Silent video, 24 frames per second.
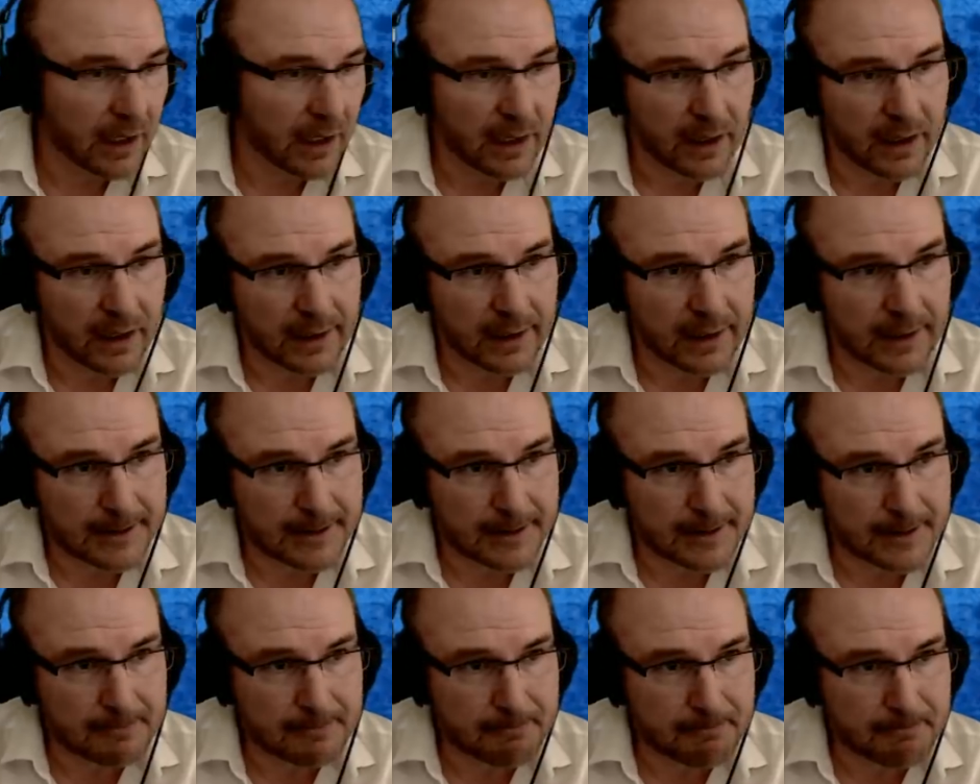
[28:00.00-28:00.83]

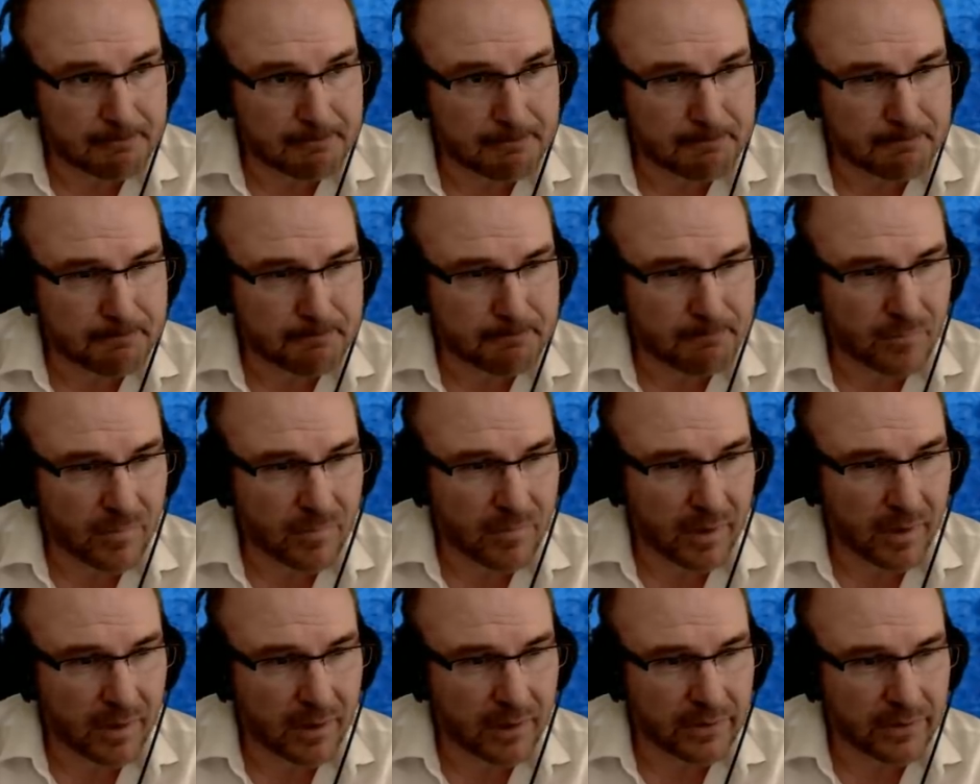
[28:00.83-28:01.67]
Um,
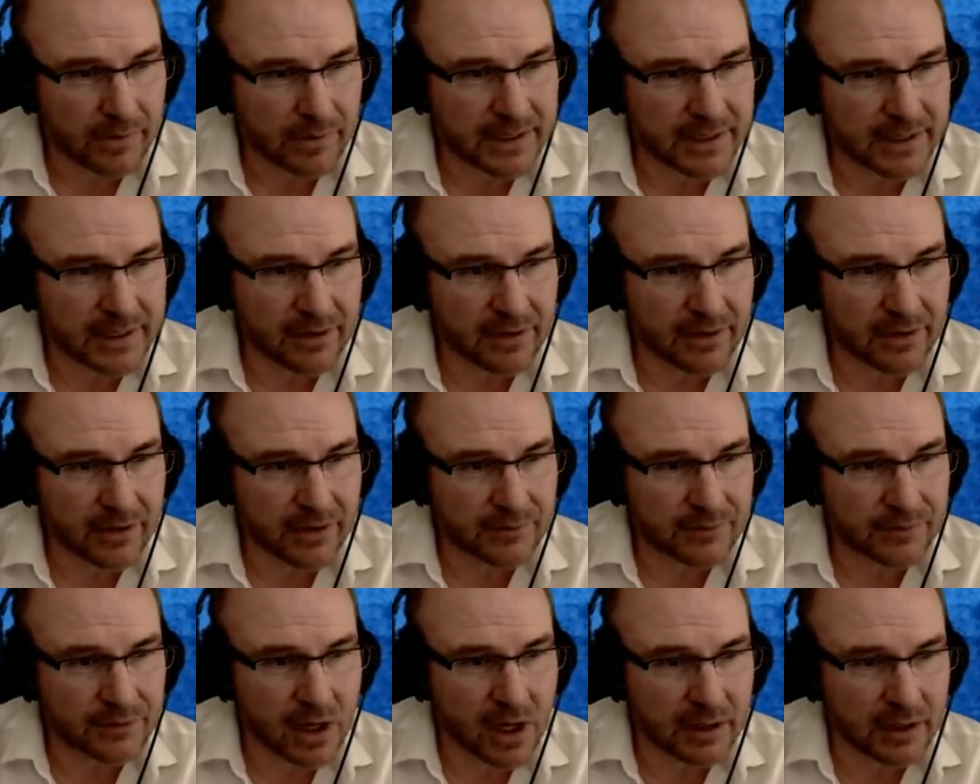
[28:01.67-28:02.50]
the death
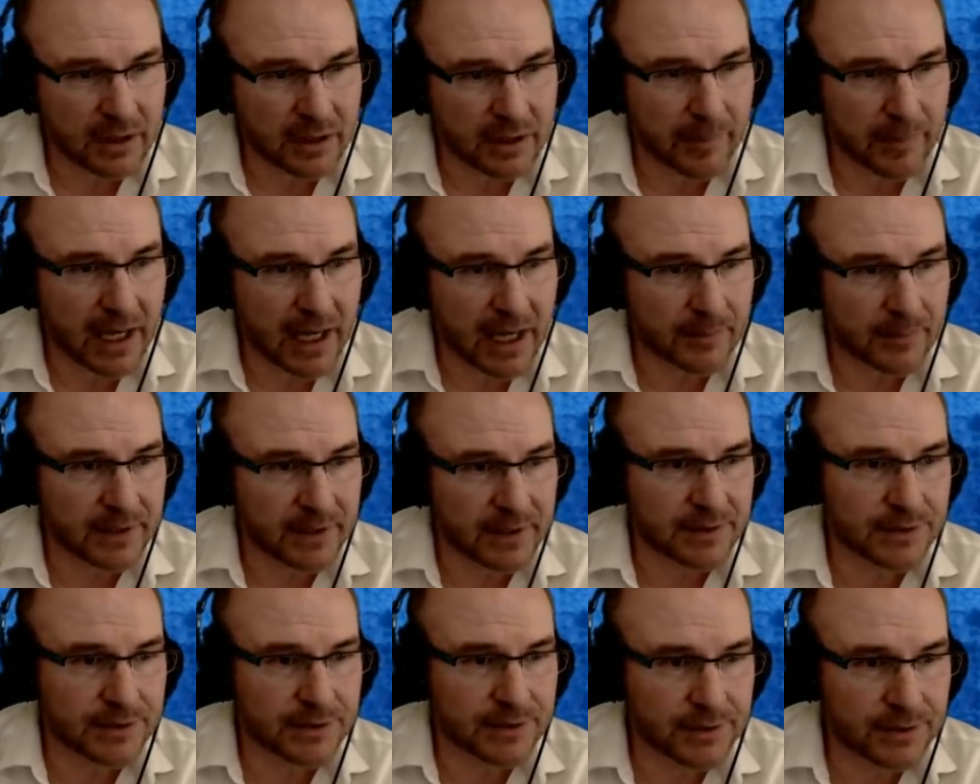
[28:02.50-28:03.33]
of John the
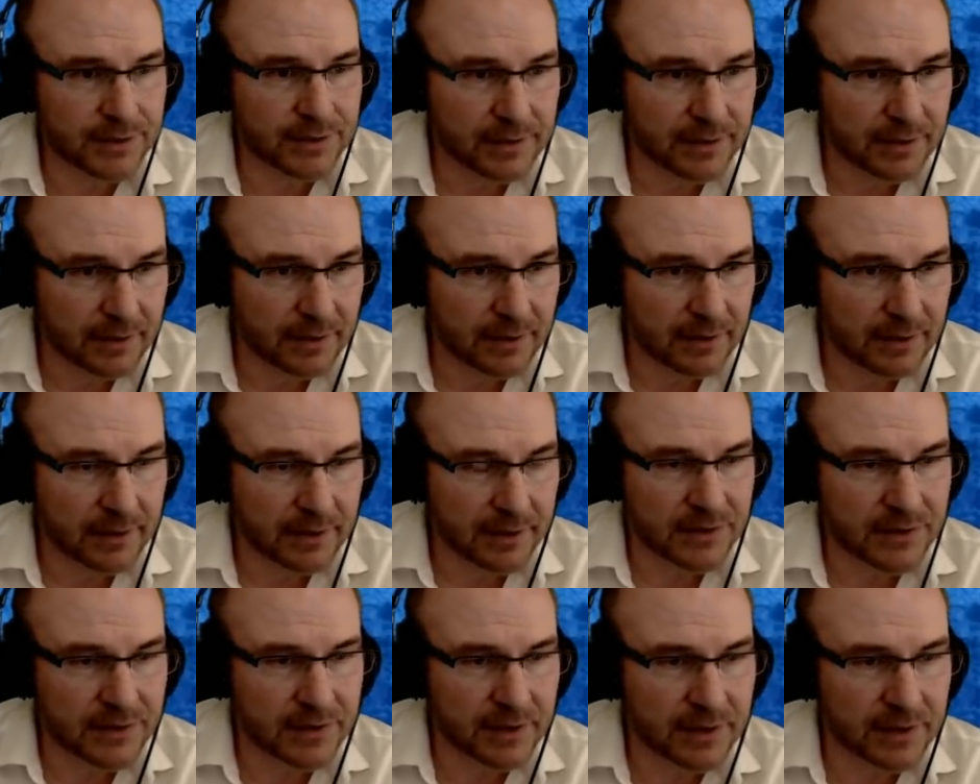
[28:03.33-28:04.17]
Baptist.
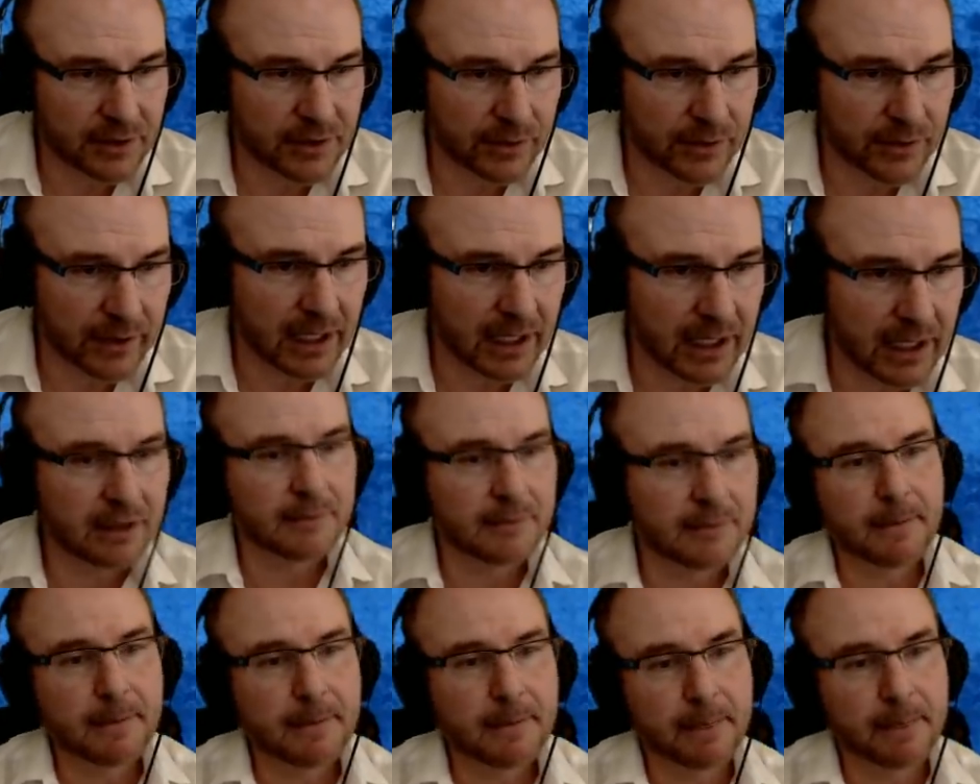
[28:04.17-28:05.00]
This is in
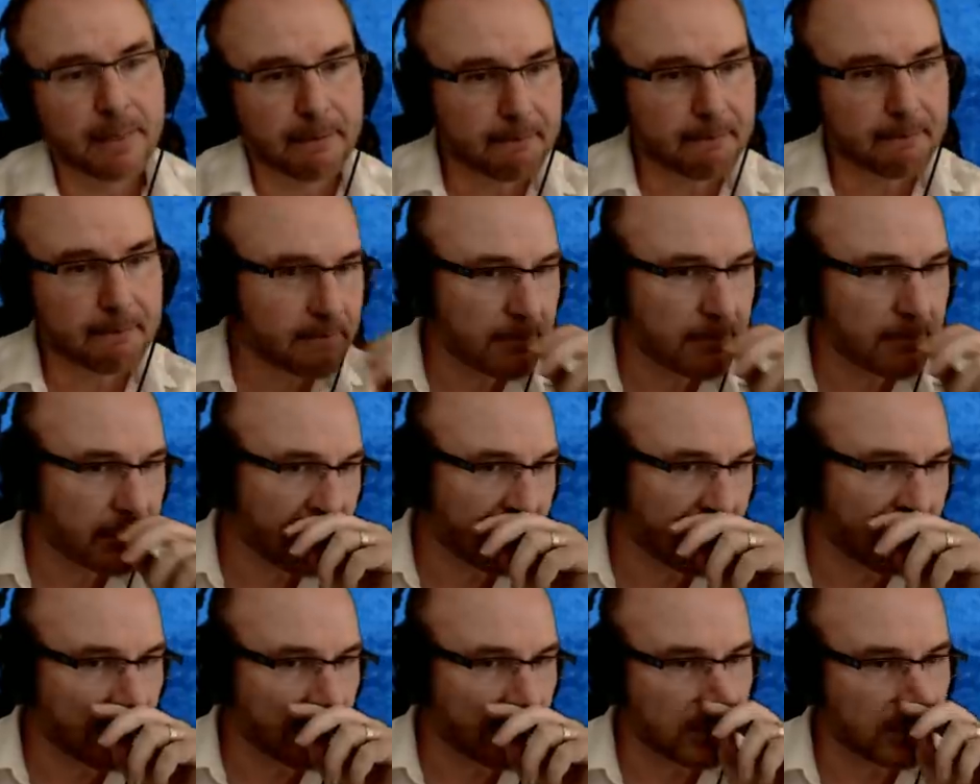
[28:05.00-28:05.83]
green,
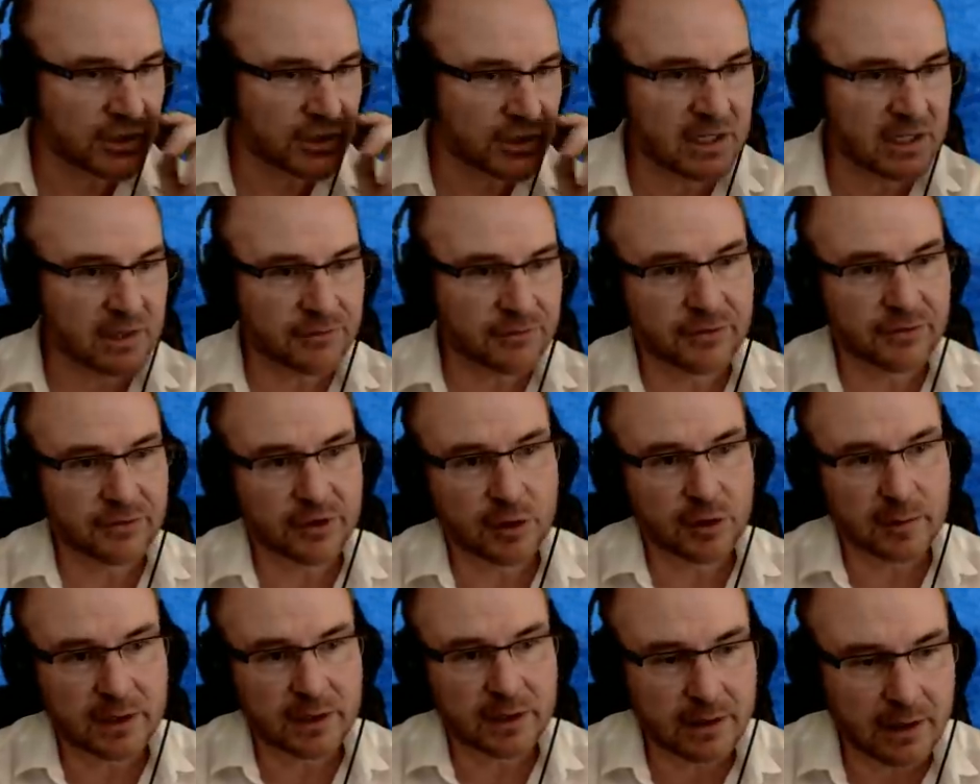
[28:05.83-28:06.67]
which is a
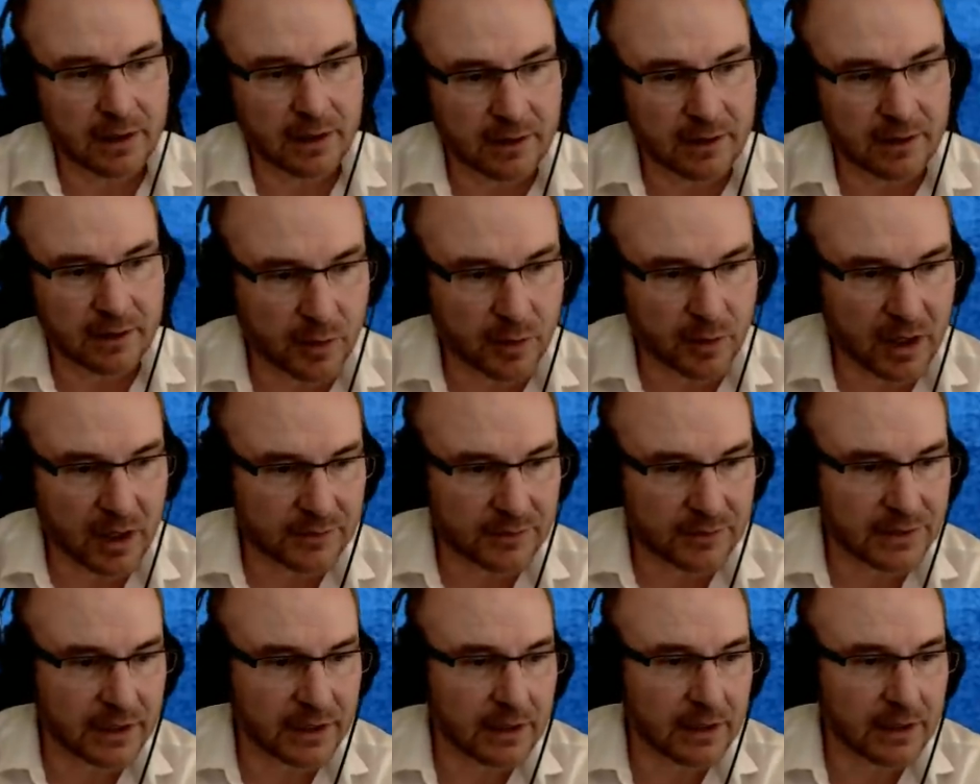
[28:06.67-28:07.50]
fulfillment of
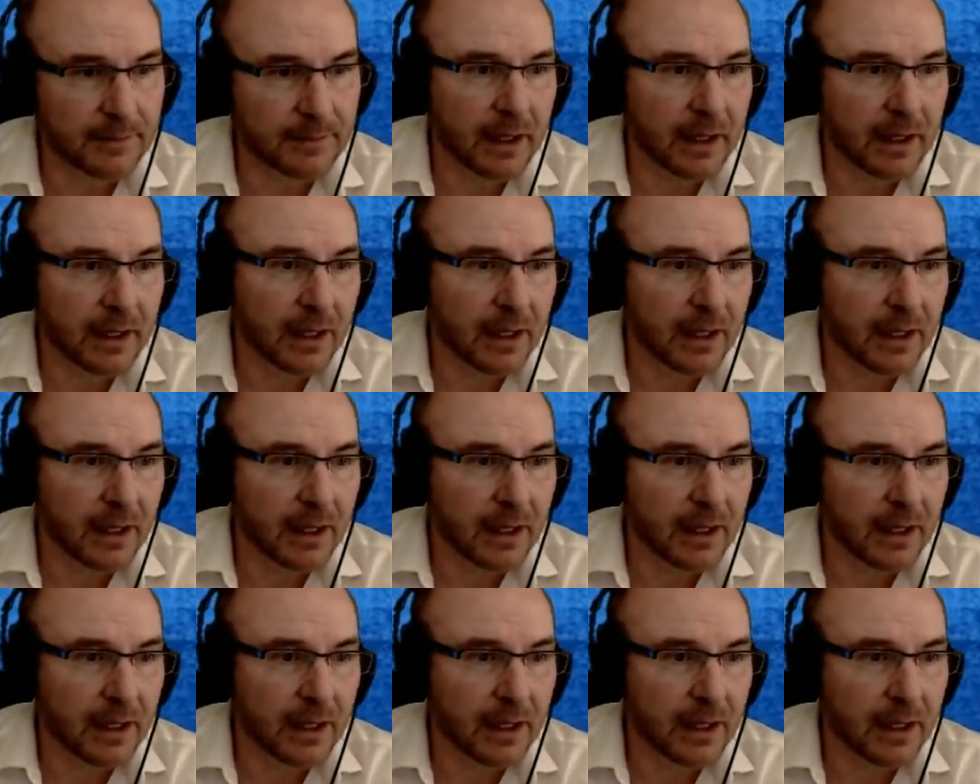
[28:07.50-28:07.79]
prophecy.